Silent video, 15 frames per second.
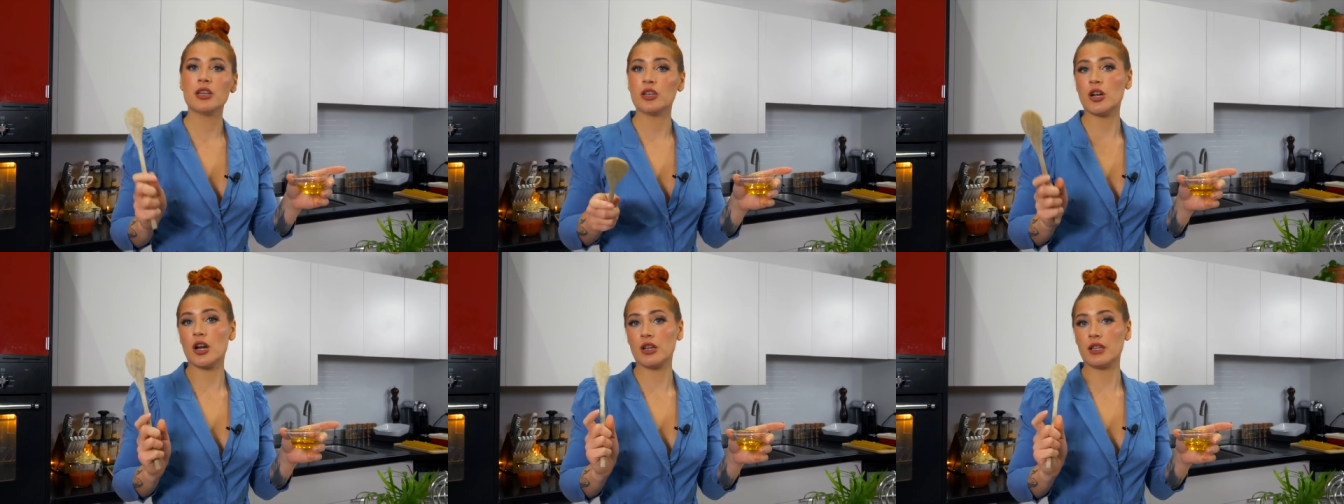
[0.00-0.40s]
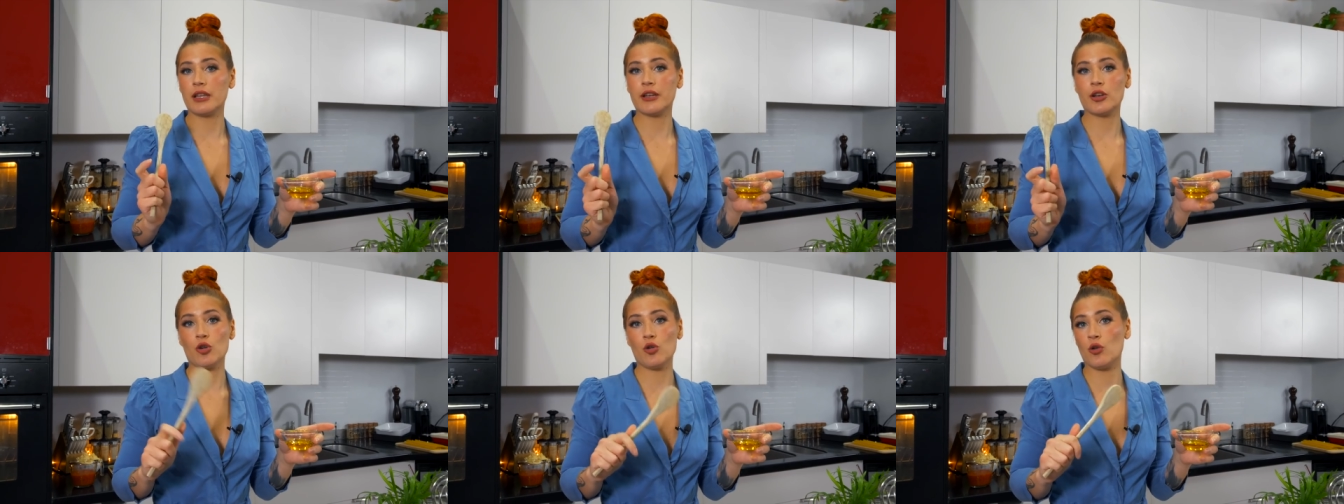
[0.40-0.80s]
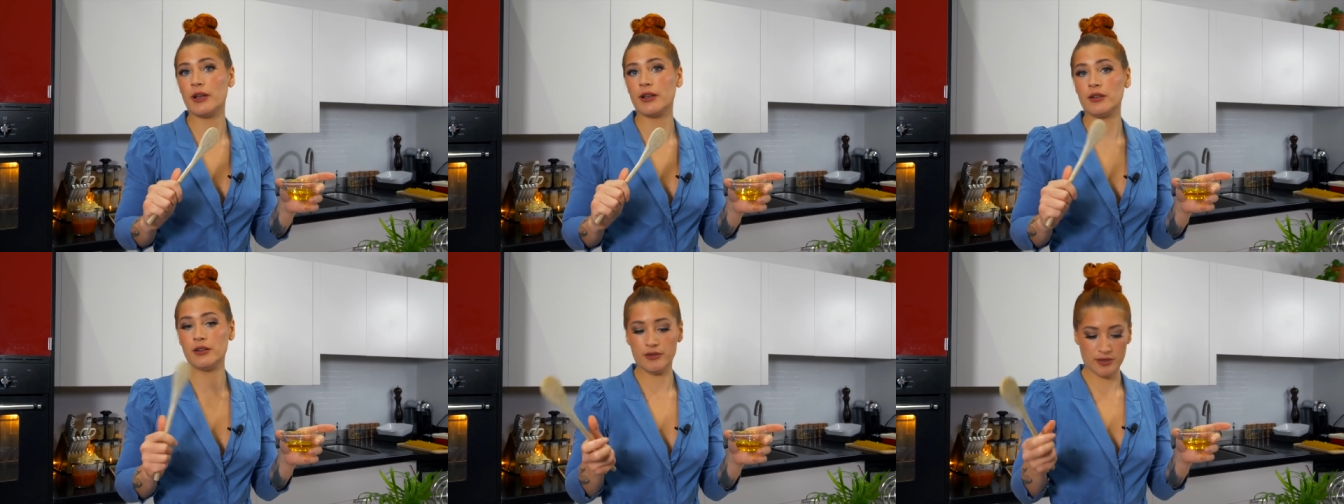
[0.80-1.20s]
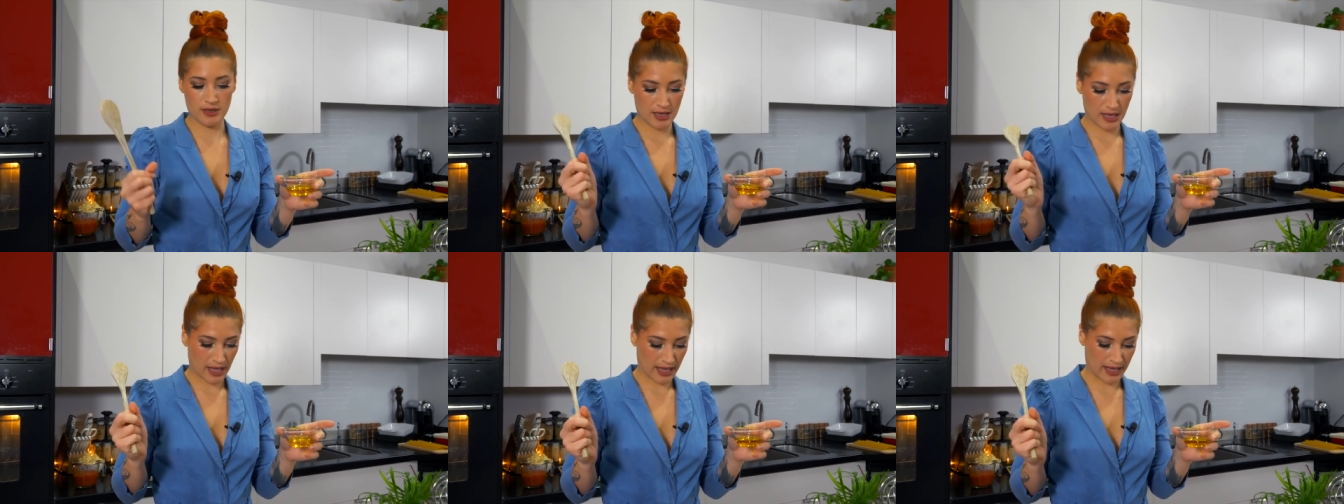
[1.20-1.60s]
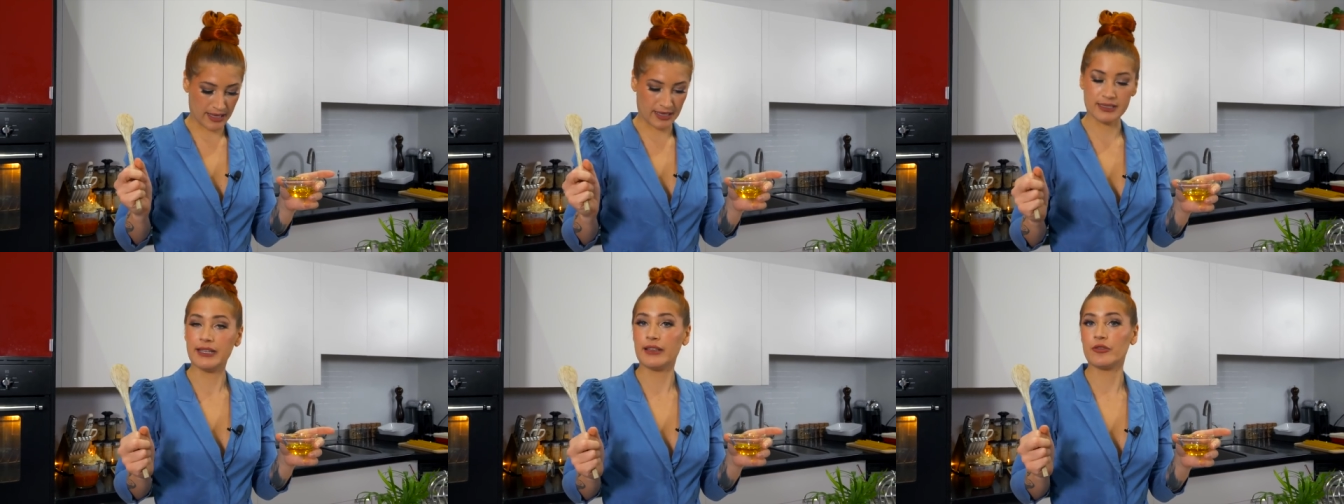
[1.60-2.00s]
garlic, oil,
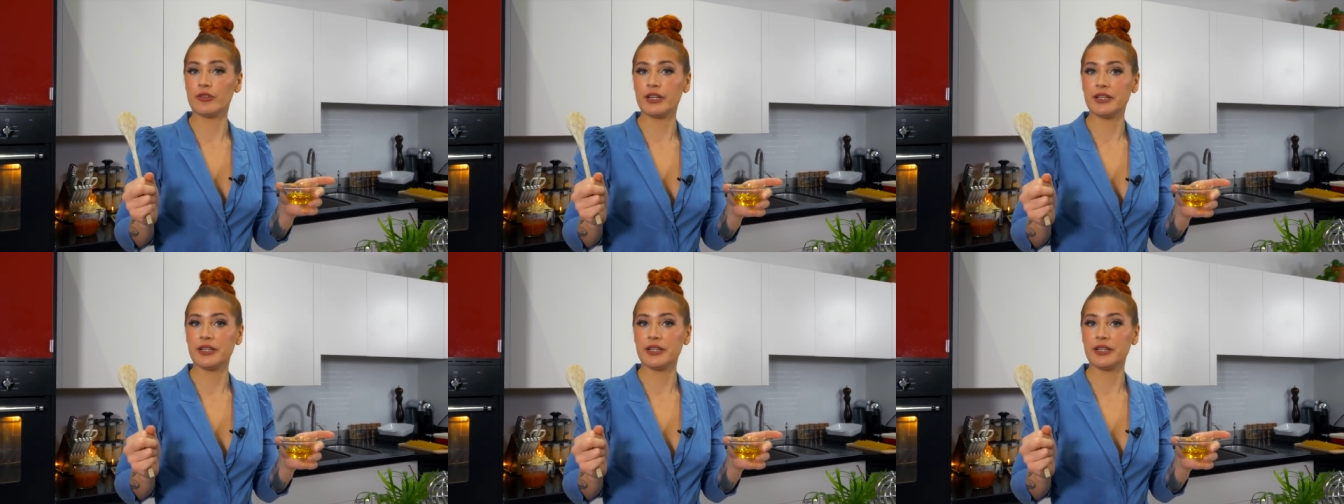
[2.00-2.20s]
and celery.